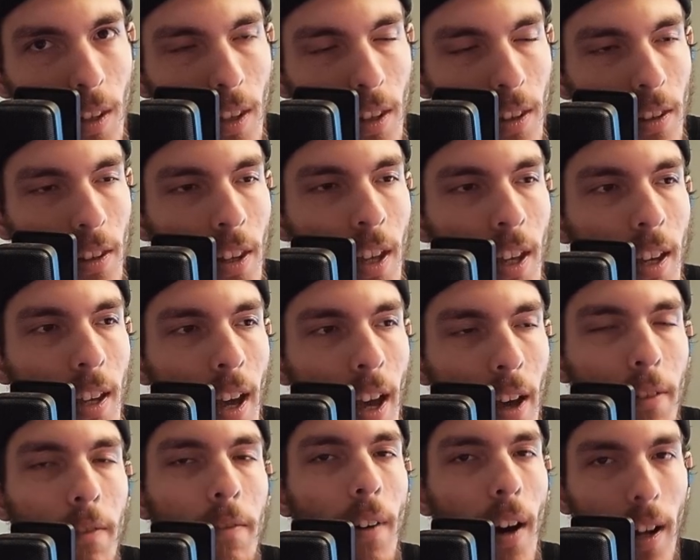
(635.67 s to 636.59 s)
they
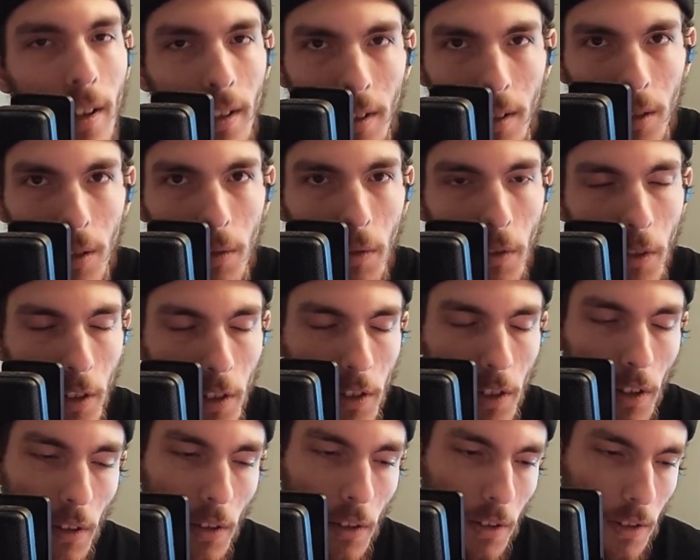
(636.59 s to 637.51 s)
have fondness for each
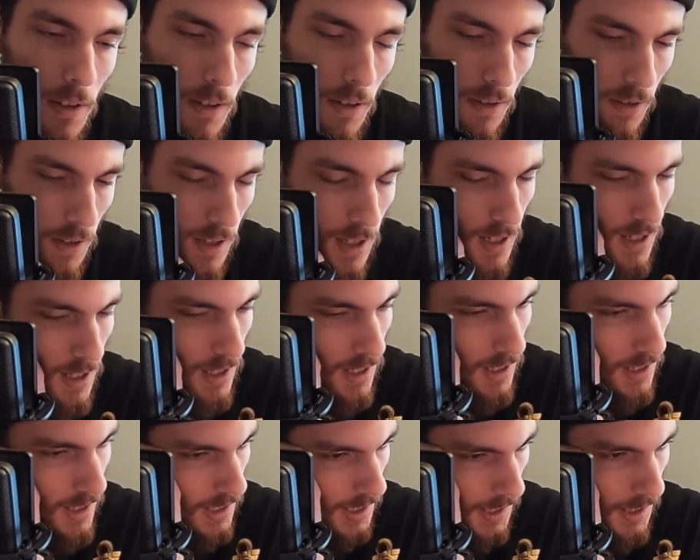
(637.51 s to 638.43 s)
other. So,
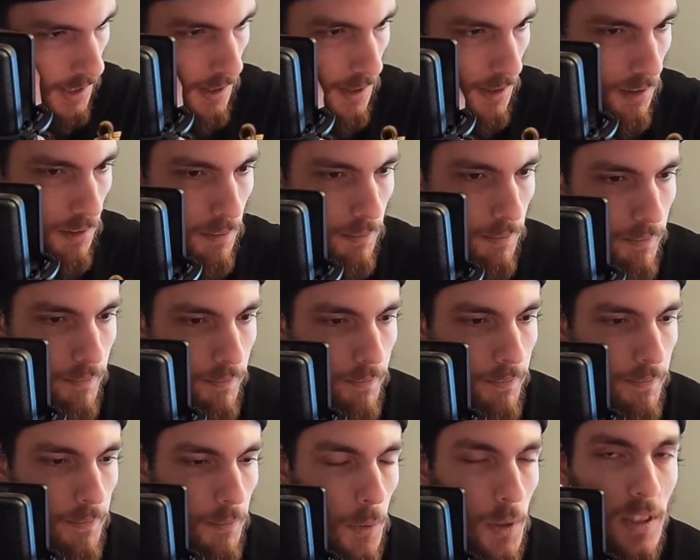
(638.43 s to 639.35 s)
um,
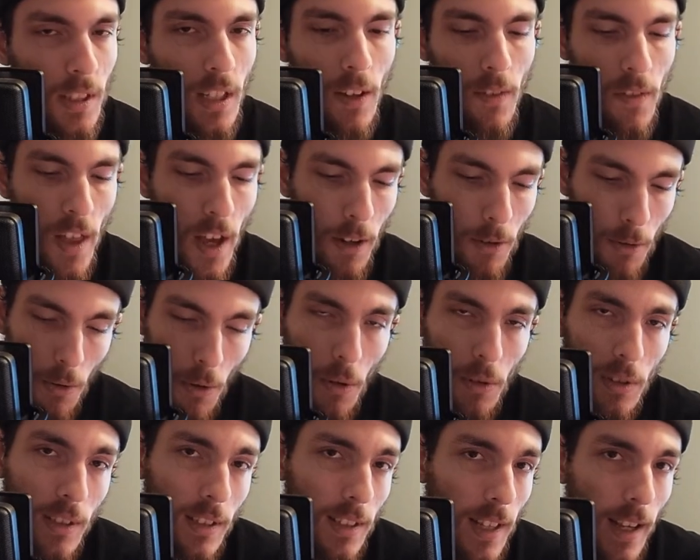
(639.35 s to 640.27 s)
we'll see if that
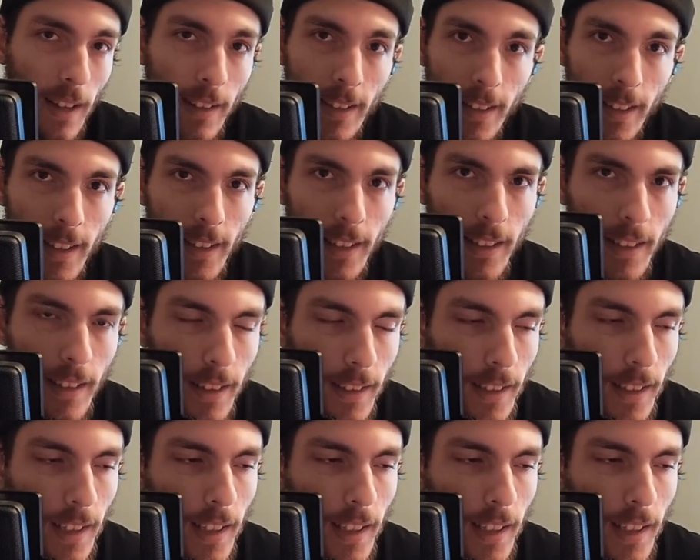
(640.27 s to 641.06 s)
grows into anything.